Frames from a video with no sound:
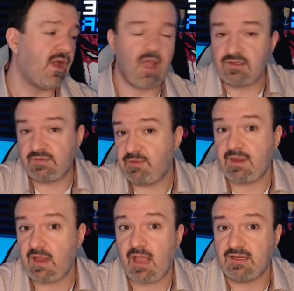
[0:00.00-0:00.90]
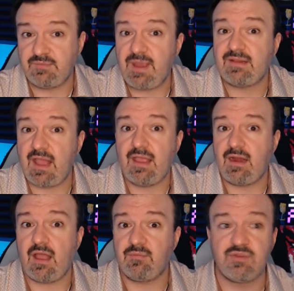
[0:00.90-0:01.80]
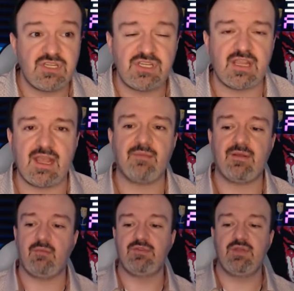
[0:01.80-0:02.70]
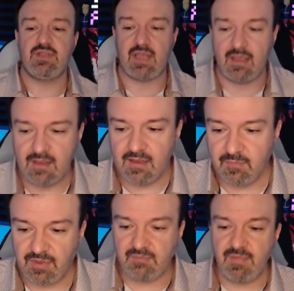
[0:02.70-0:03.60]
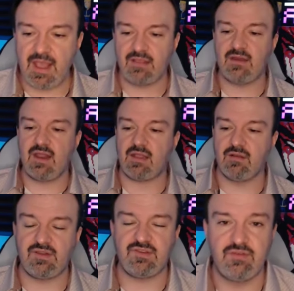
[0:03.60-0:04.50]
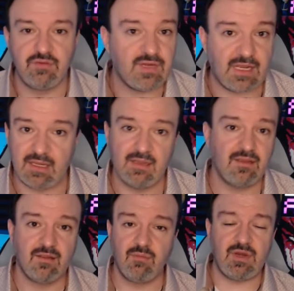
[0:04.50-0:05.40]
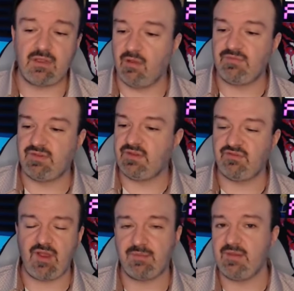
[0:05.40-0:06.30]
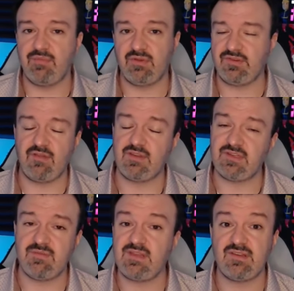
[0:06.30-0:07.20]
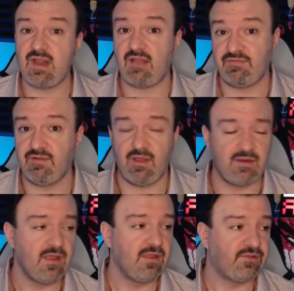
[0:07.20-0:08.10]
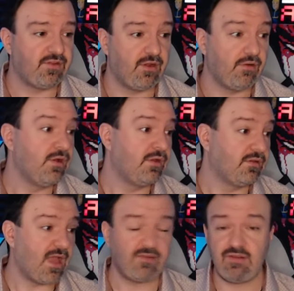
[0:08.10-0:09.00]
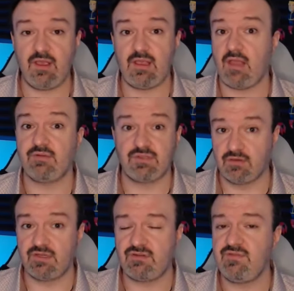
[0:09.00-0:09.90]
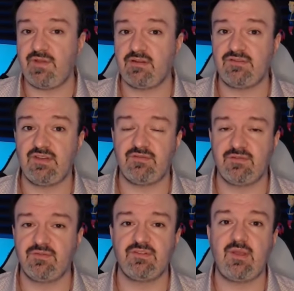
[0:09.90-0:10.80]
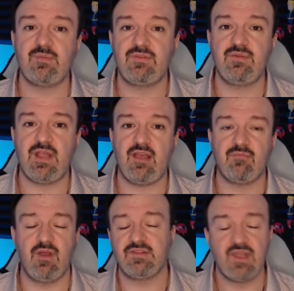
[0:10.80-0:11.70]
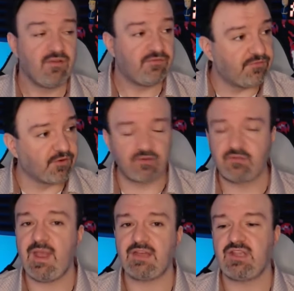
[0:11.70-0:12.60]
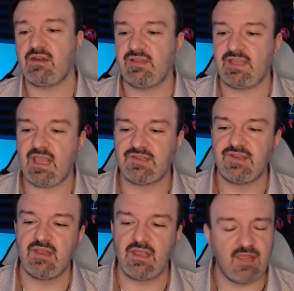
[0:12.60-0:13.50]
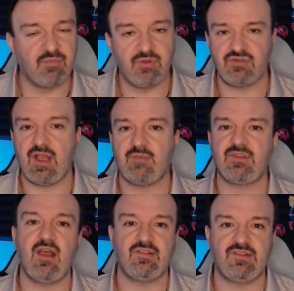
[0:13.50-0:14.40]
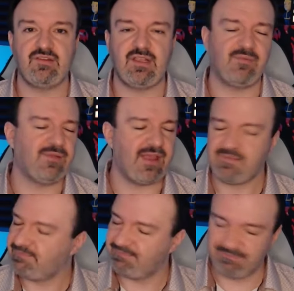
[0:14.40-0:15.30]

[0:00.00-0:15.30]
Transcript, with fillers: I expect I expect that and I appreciate Capcom doing that. But man, the netcode is duty when it comes to this dropped input stuff. It just makes it not fun. So last night I returned to Street Fighter 6 for the first time in two and a half months. First match out of the gates, input drops constantly. And I'm like,